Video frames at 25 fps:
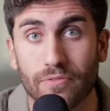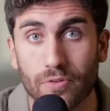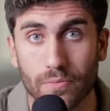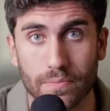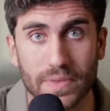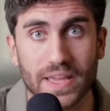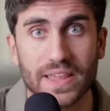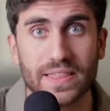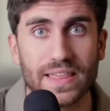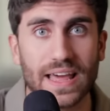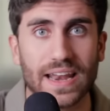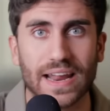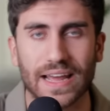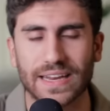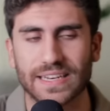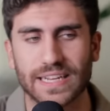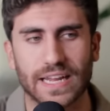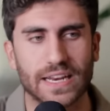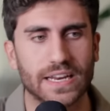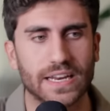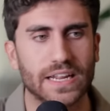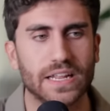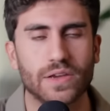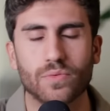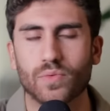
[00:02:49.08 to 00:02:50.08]
For me, that
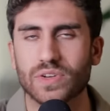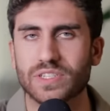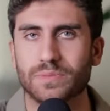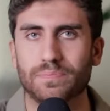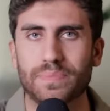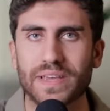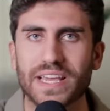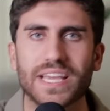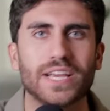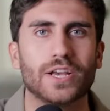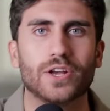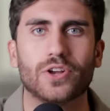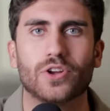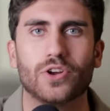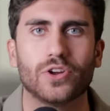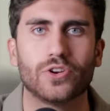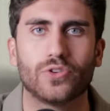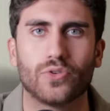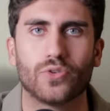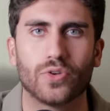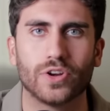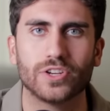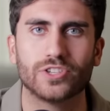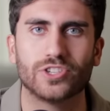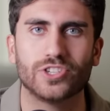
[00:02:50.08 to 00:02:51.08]
identity was being a
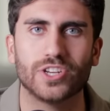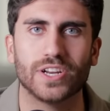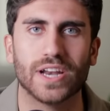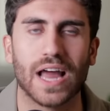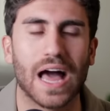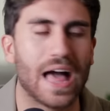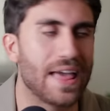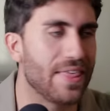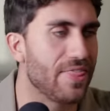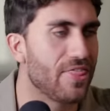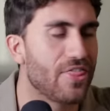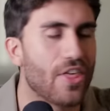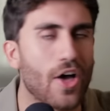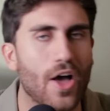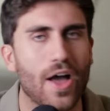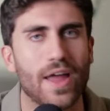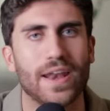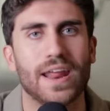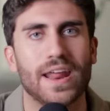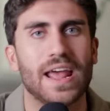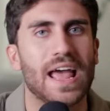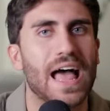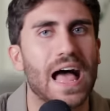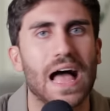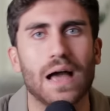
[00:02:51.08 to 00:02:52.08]
good Christian. I
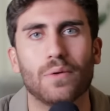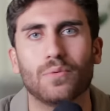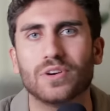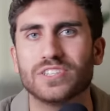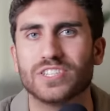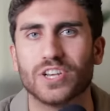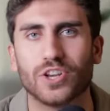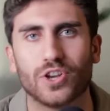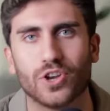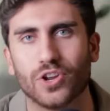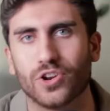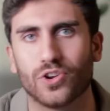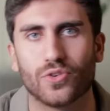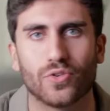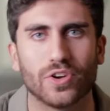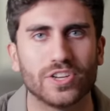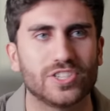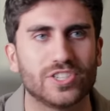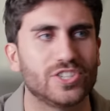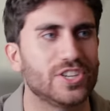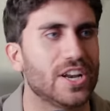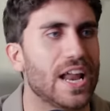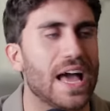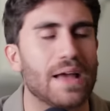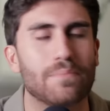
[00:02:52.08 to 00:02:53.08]
thought I was a good
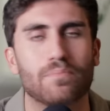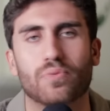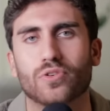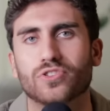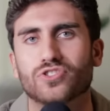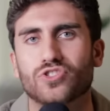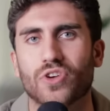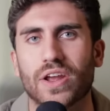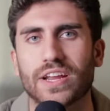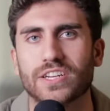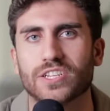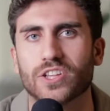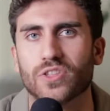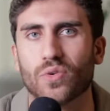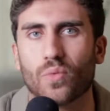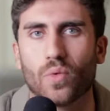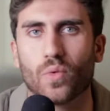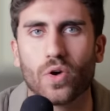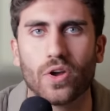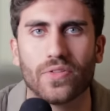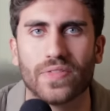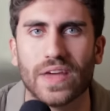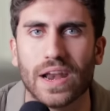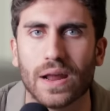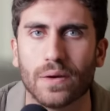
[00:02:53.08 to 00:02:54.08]
Christian. I portrayed to the
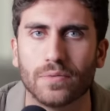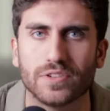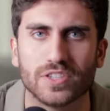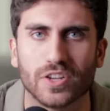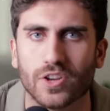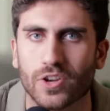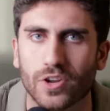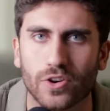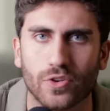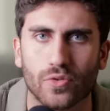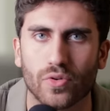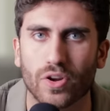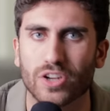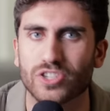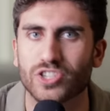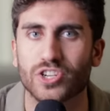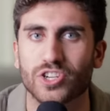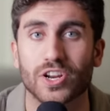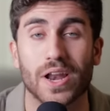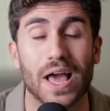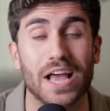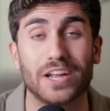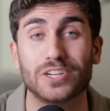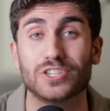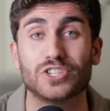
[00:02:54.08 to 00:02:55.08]
world that I was a good
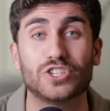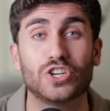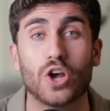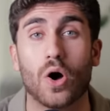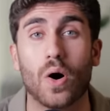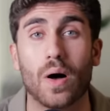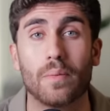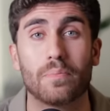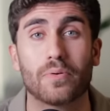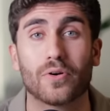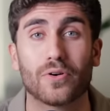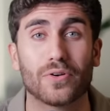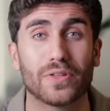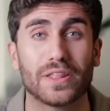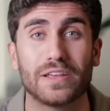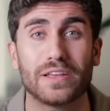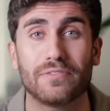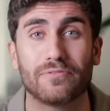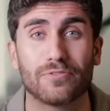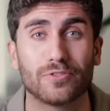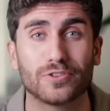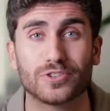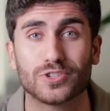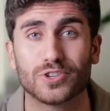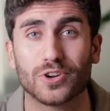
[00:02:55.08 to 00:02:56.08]
Christian. I'd show up early
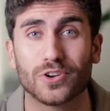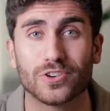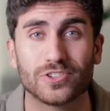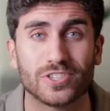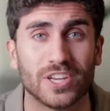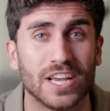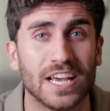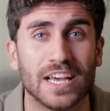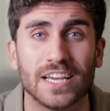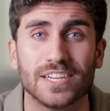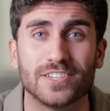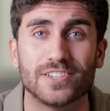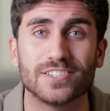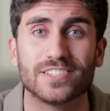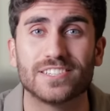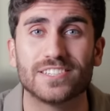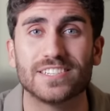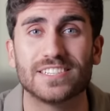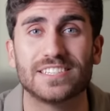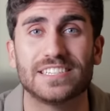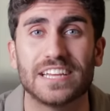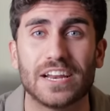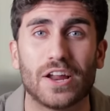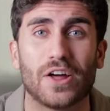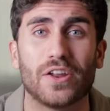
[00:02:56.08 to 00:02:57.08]
for church just
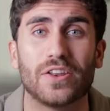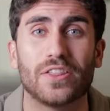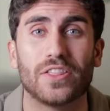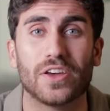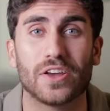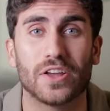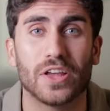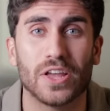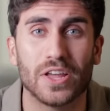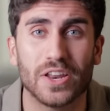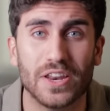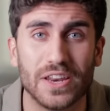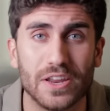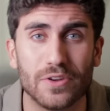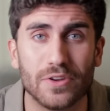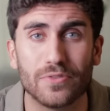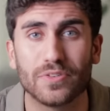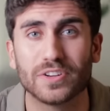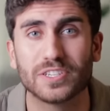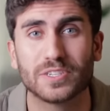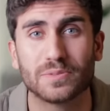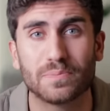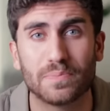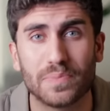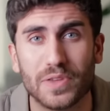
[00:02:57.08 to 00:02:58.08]
to sit on the
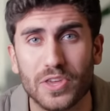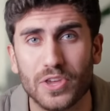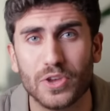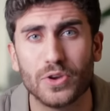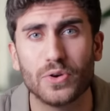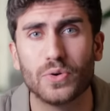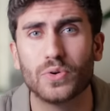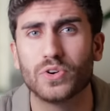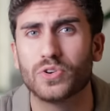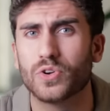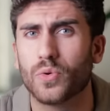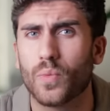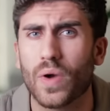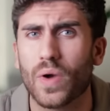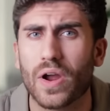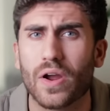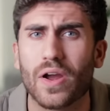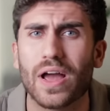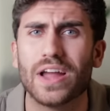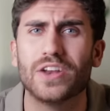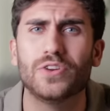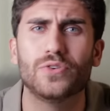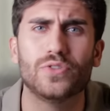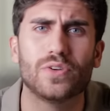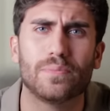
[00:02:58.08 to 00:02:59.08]
nearest pew to where
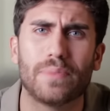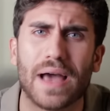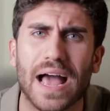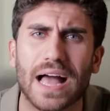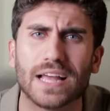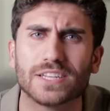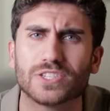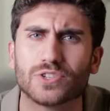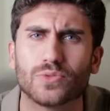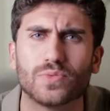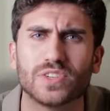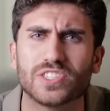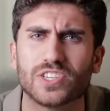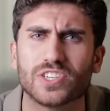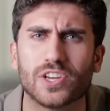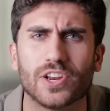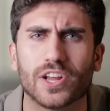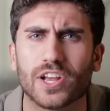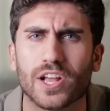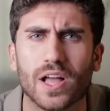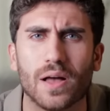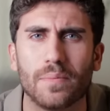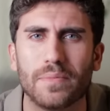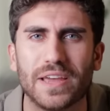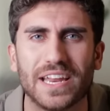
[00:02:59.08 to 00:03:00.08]
I knew the pastor was going
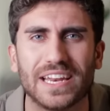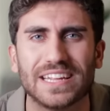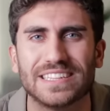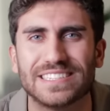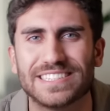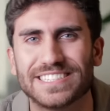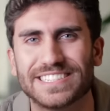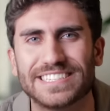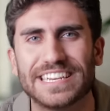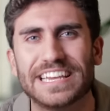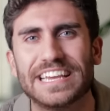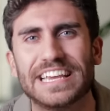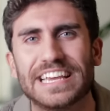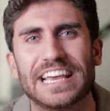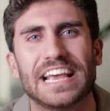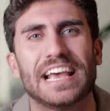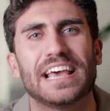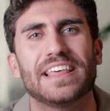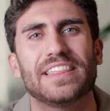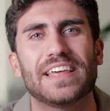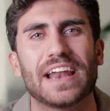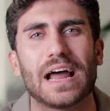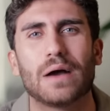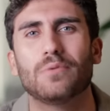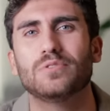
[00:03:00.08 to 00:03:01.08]
to come in and see
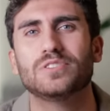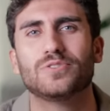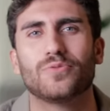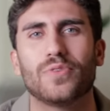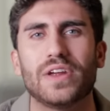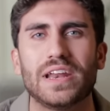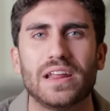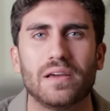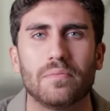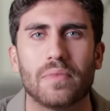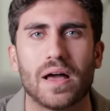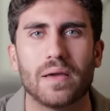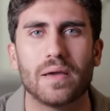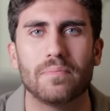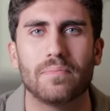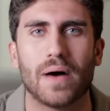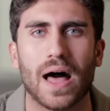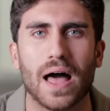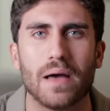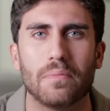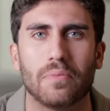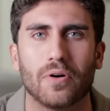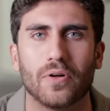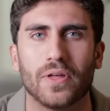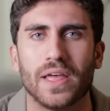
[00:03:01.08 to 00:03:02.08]
that I was reading my
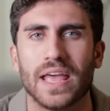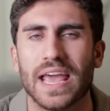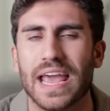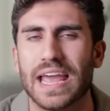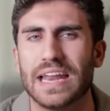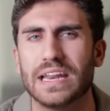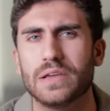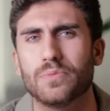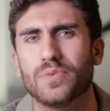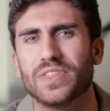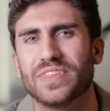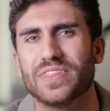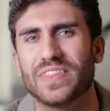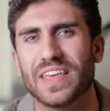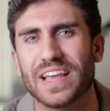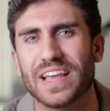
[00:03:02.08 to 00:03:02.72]
Bible. And he would